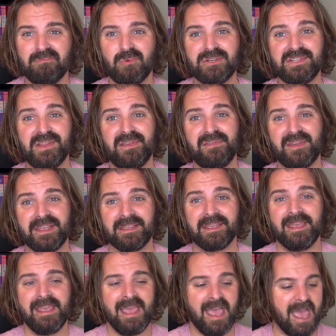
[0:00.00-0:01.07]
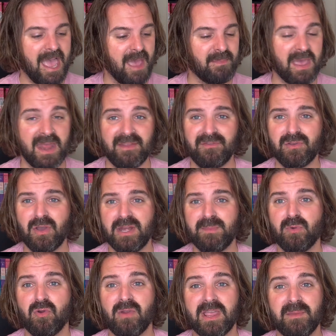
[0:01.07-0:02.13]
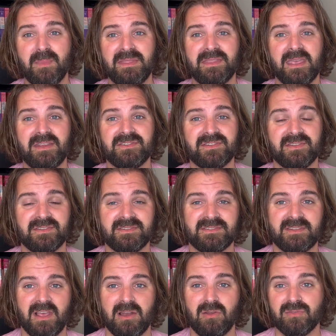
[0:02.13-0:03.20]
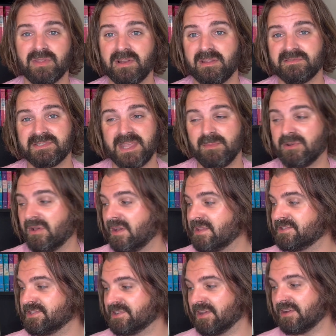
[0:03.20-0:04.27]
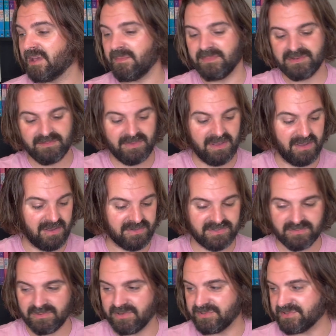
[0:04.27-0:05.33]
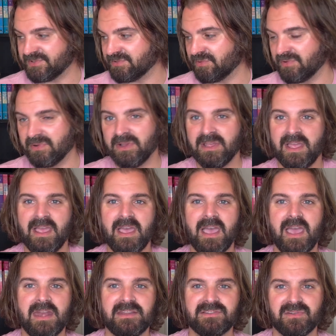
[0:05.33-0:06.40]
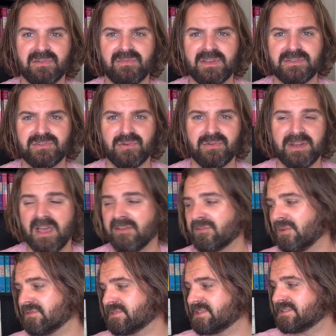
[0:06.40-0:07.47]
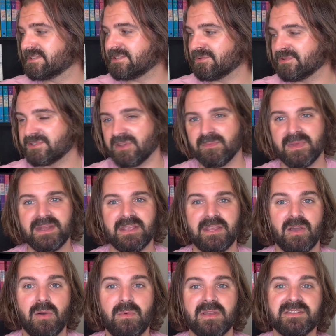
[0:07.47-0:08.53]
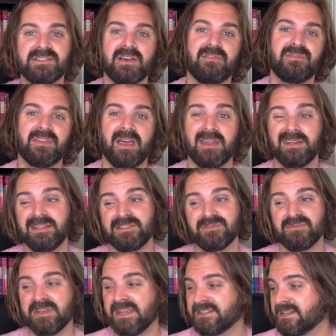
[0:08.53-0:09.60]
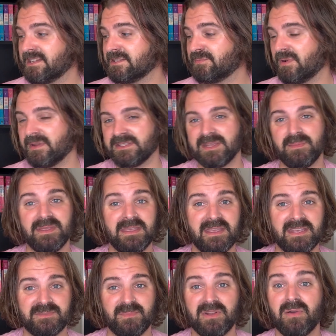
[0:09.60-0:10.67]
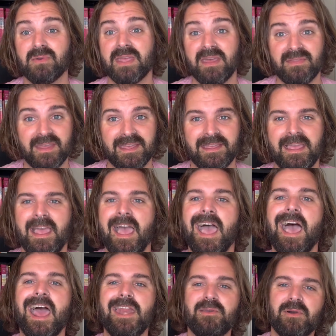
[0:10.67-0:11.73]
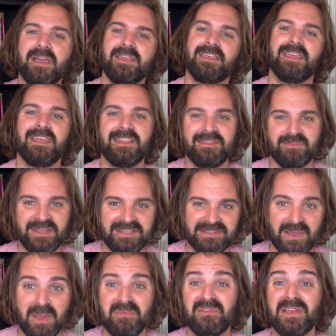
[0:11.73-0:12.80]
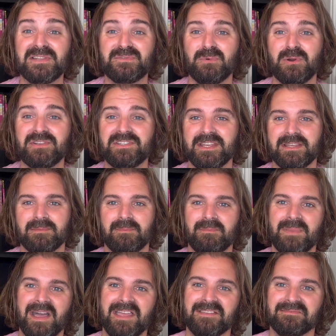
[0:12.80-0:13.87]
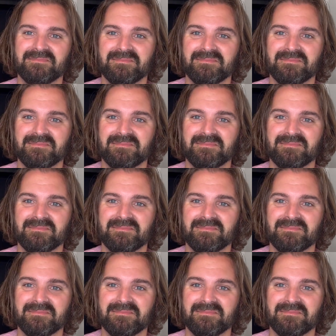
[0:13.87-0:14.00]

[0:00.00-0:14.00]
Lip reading: What do you think? And have you got any more recommendations along the same lines, you know, like Middlemarch, The Warden, or any sort of Victorian? I've got still so many on my shelf that I need to read, and it's probably take me years, but I'll get there. Anyway, in the meantime, thanks for watching. Bye.